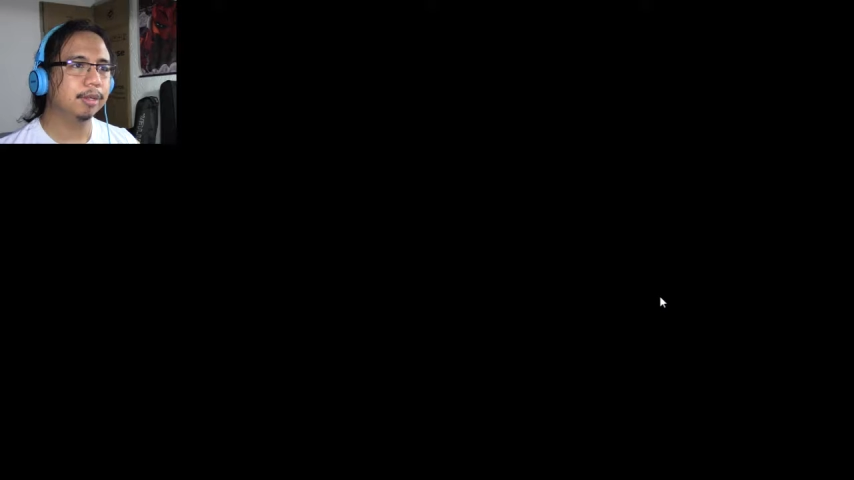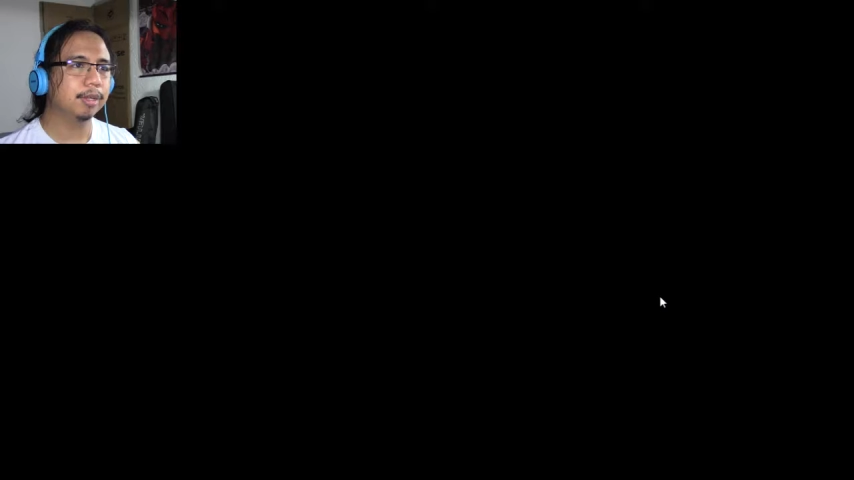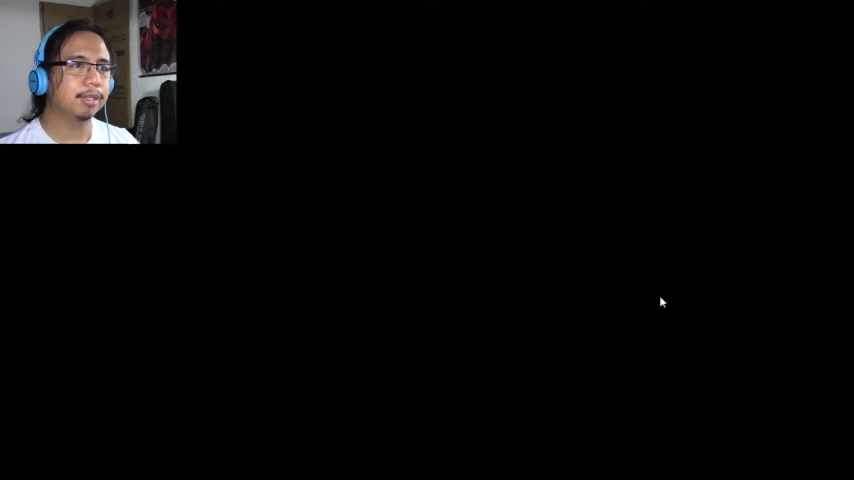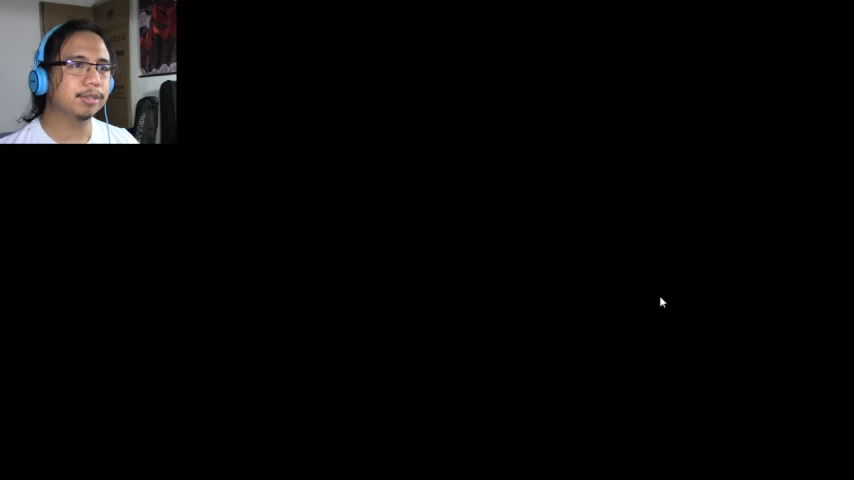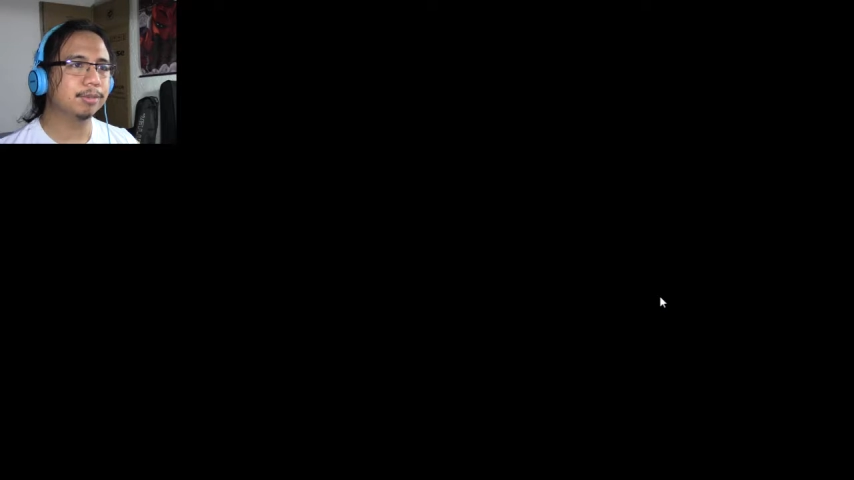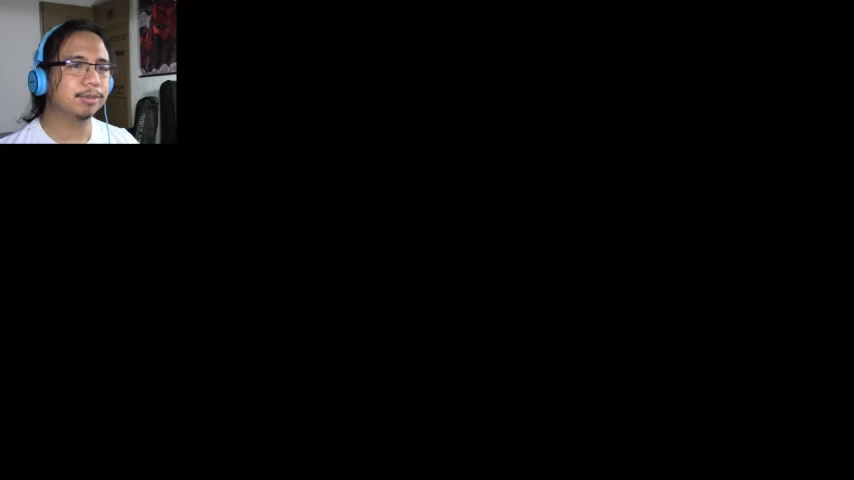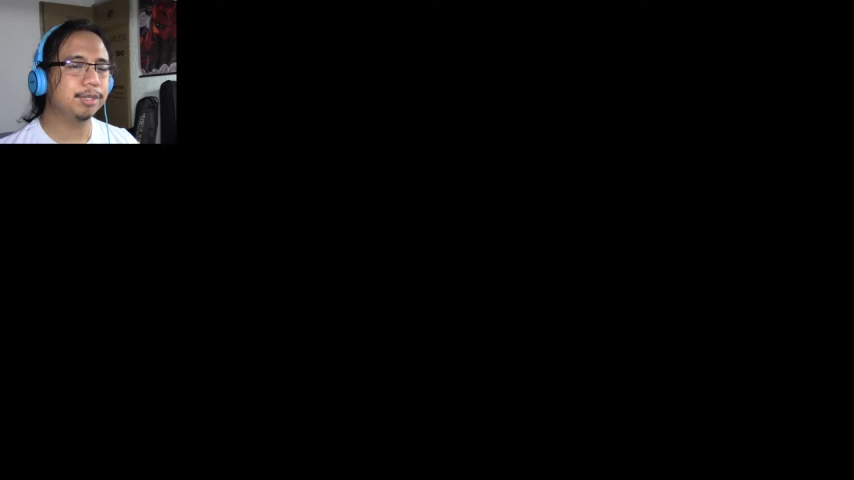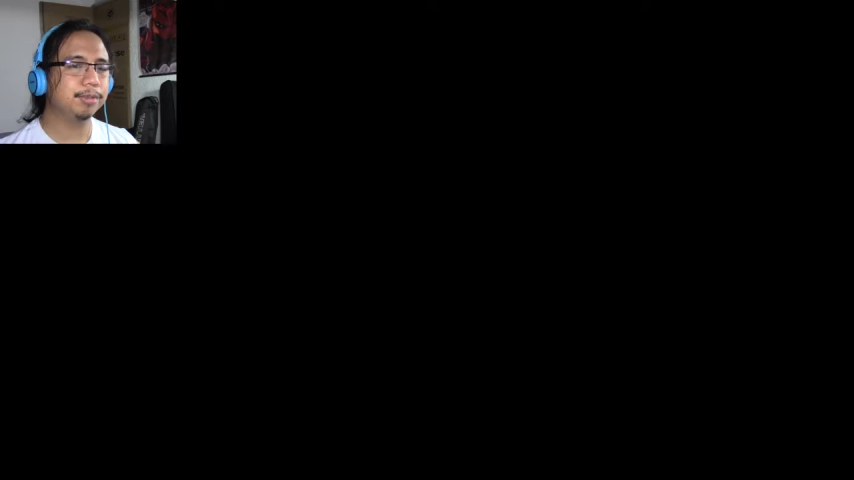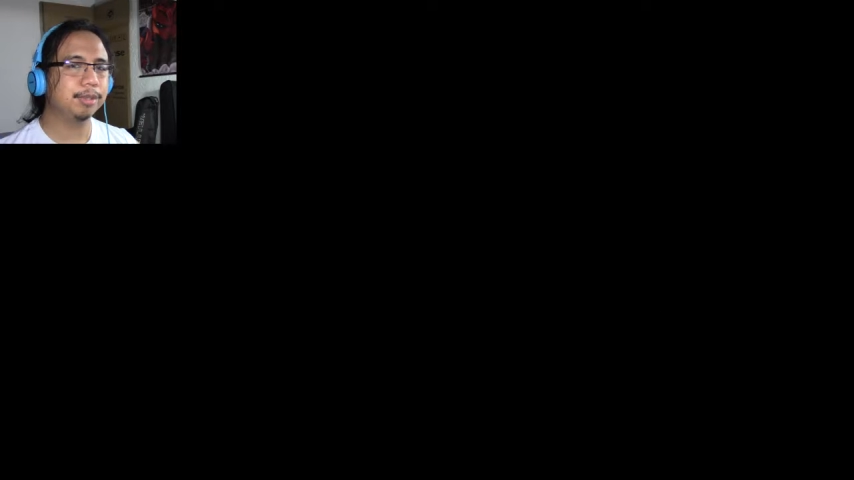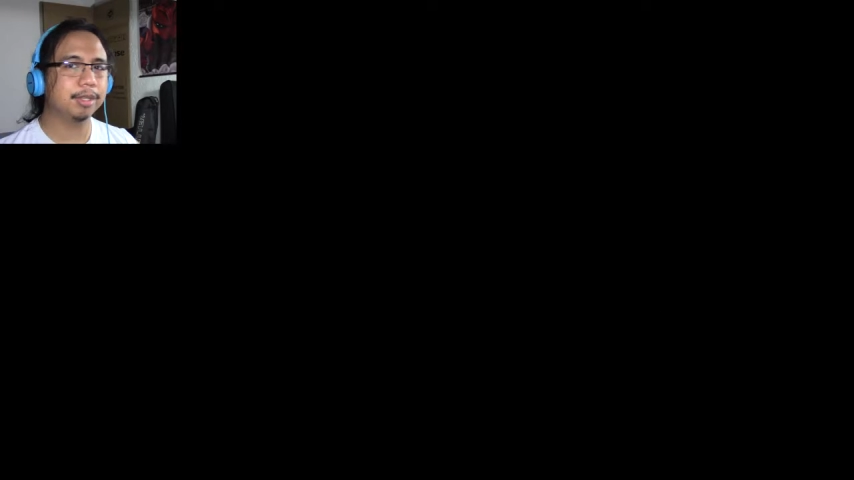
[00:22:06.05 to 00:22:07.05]
Okay, so I'm
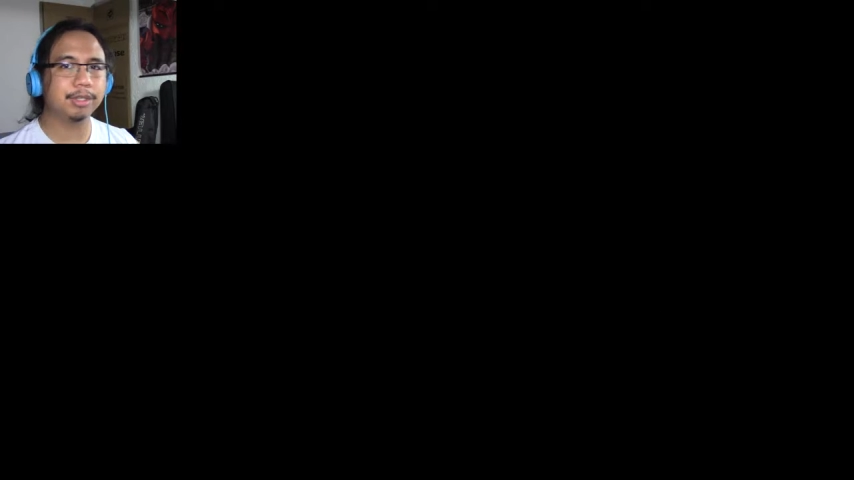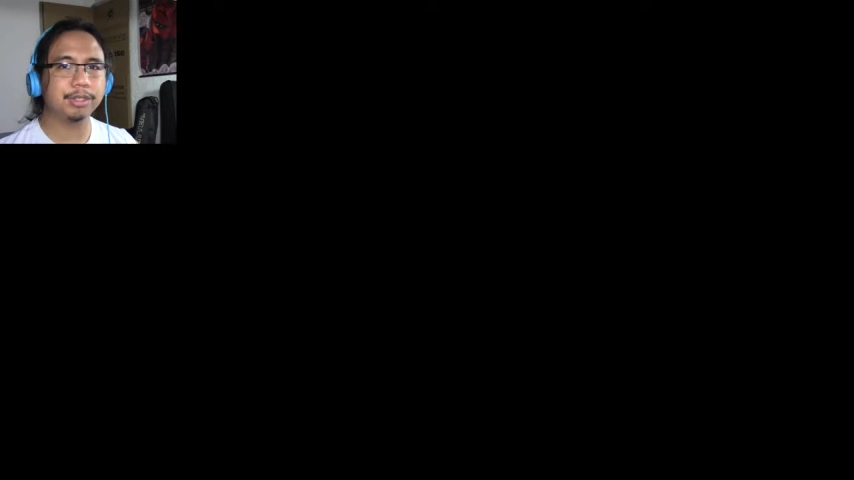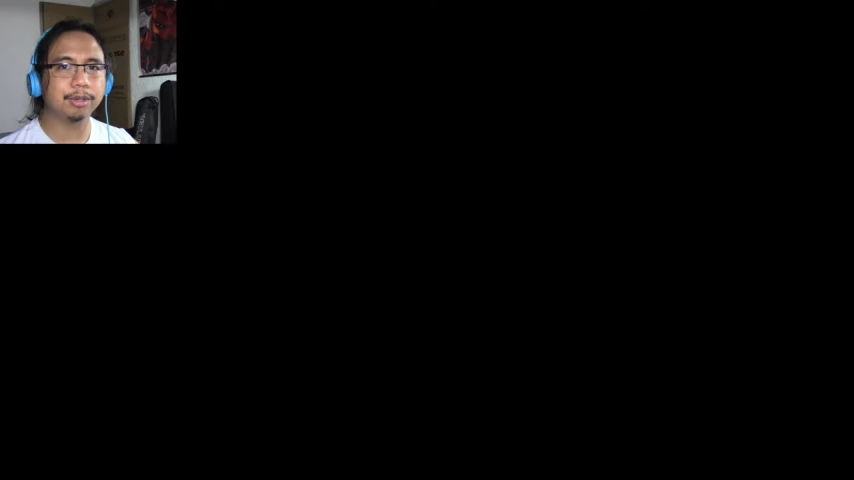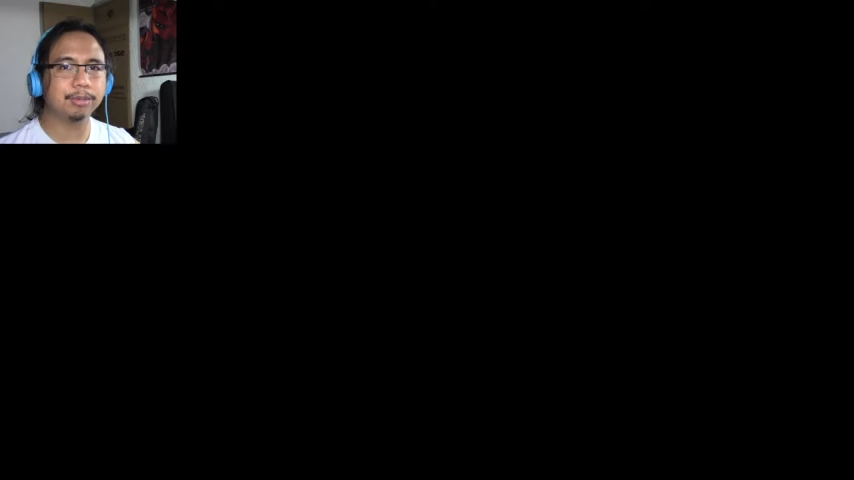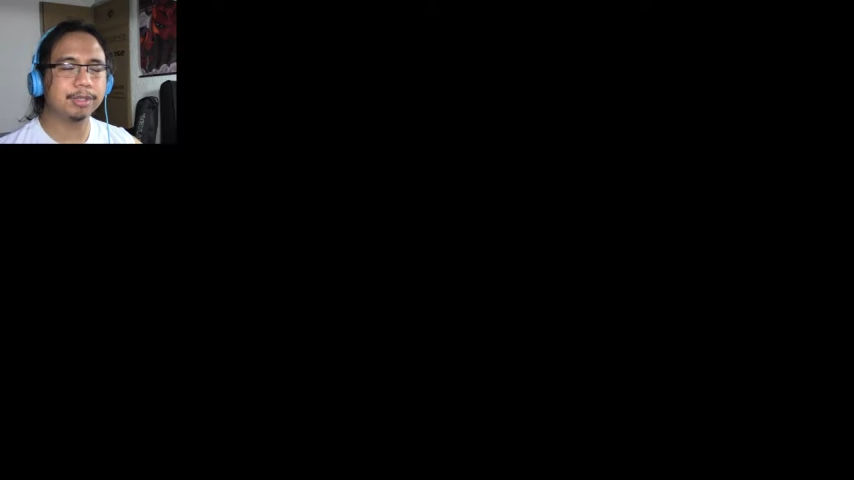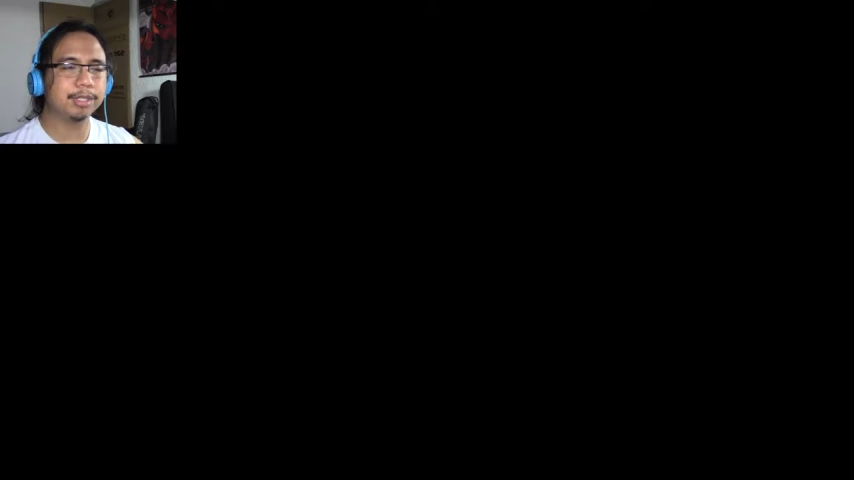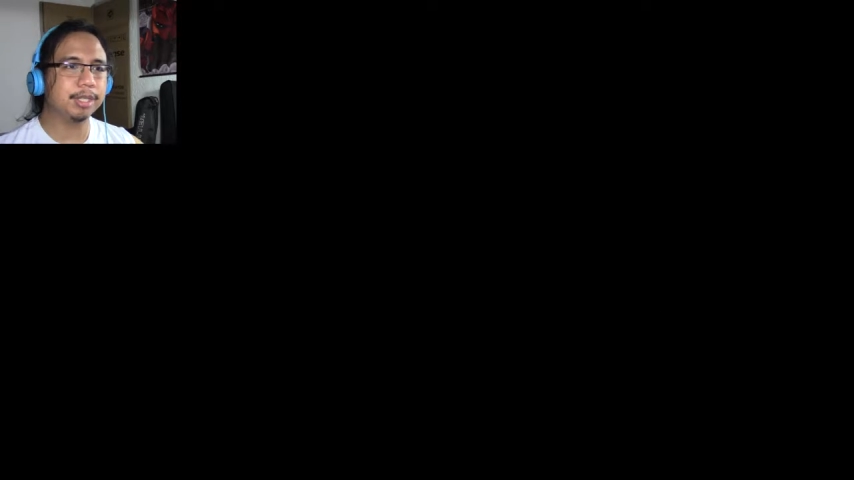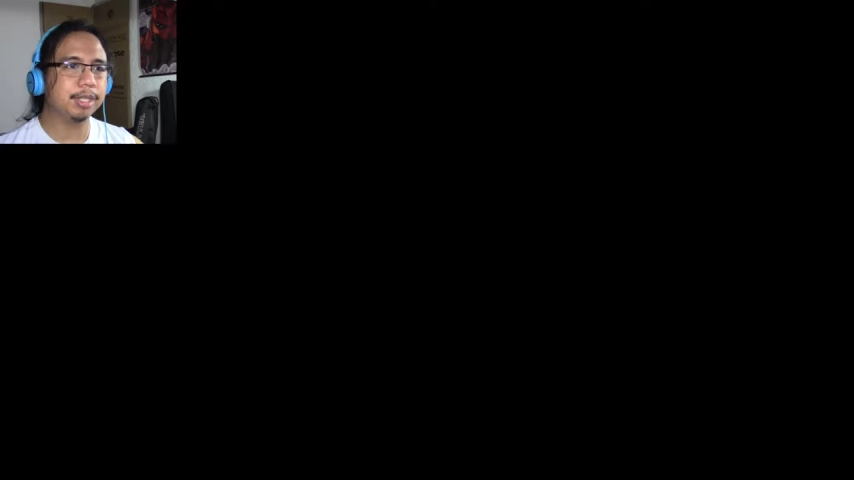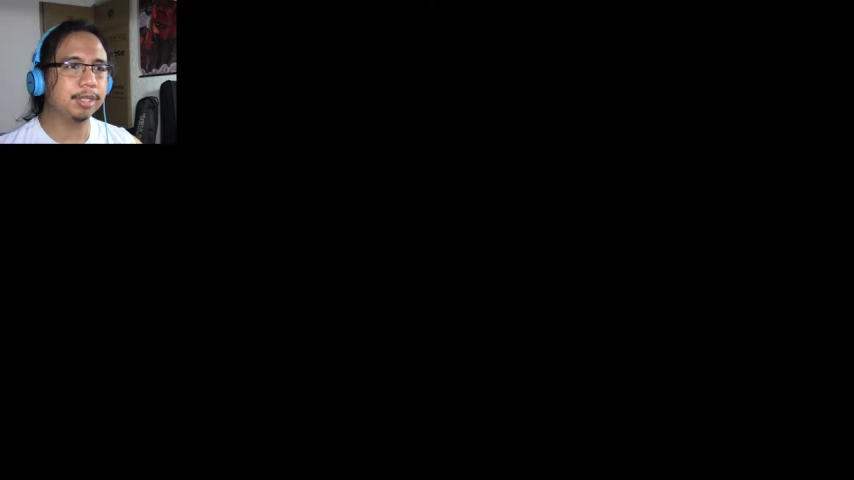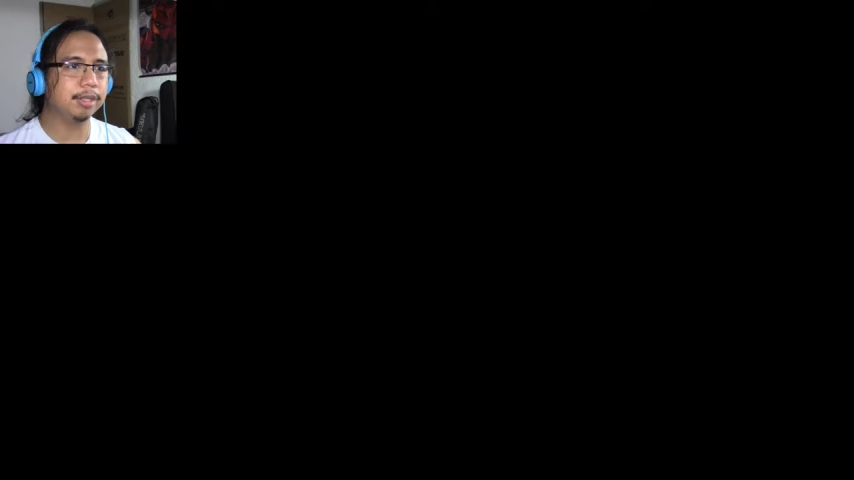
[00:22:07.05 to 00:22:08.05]
assuming that job is
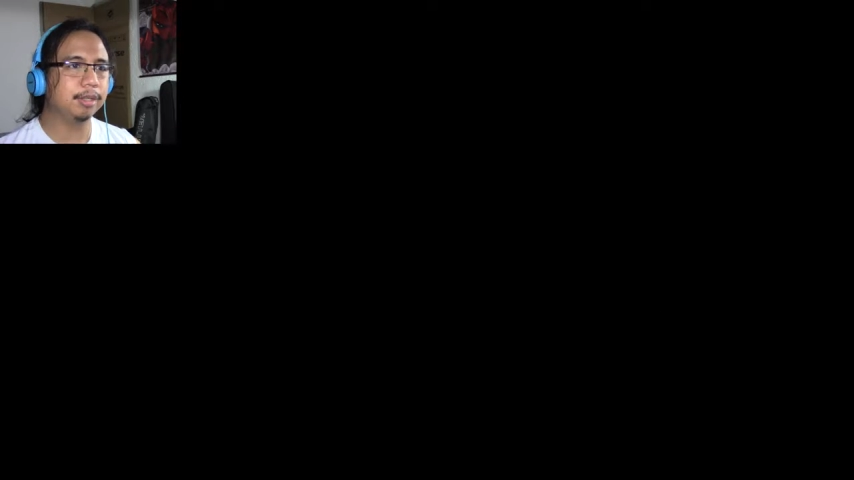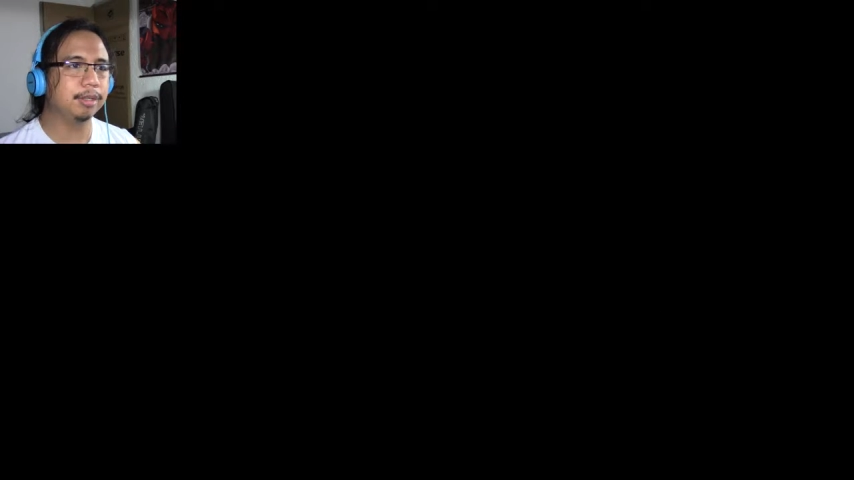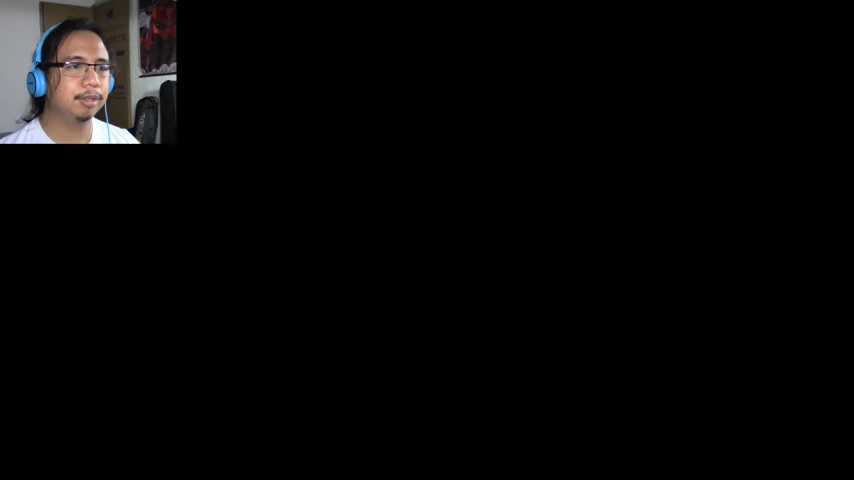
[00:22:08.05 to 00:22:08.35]
the